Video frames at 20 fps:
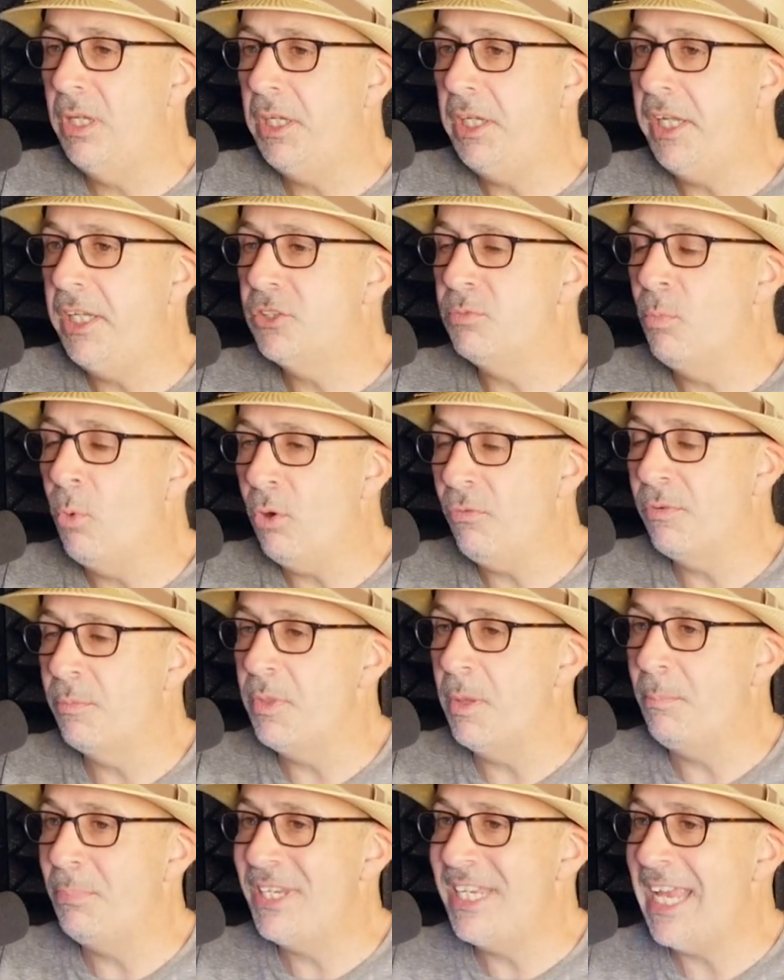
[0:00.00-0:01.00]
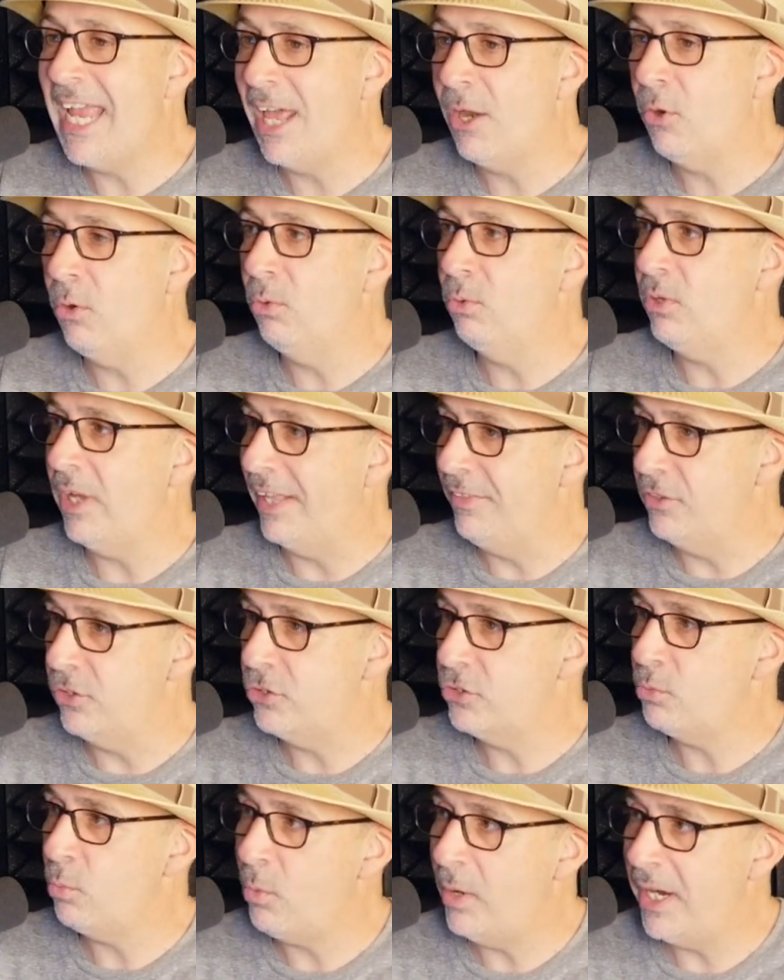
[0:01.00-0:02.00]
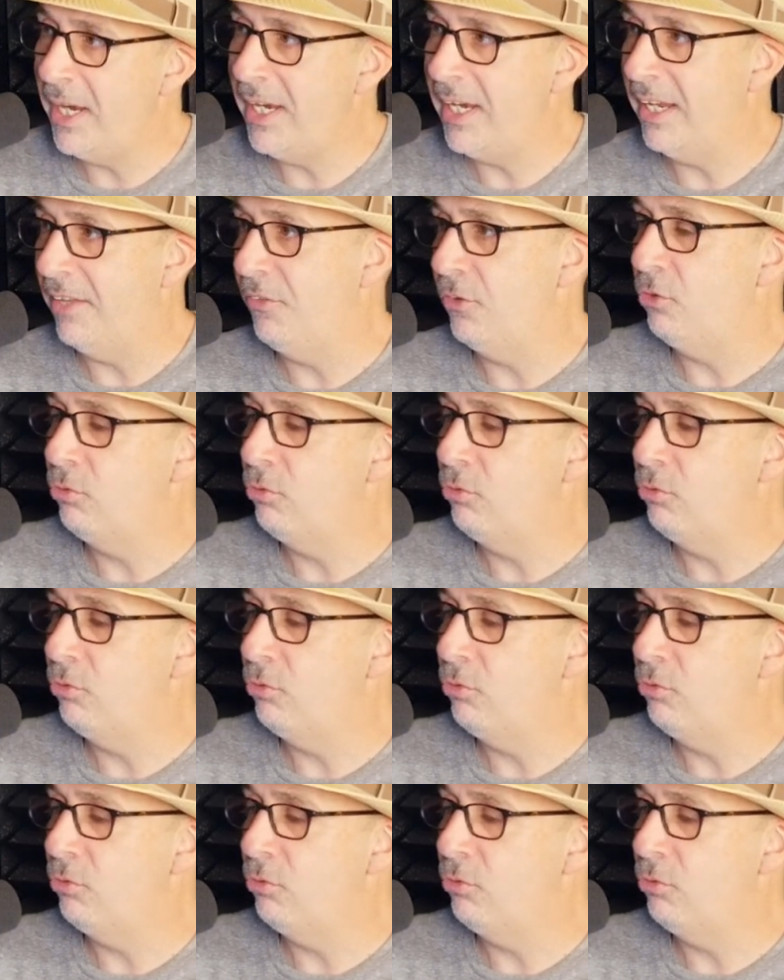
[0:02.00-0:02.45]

it's more from the piano and the swing and the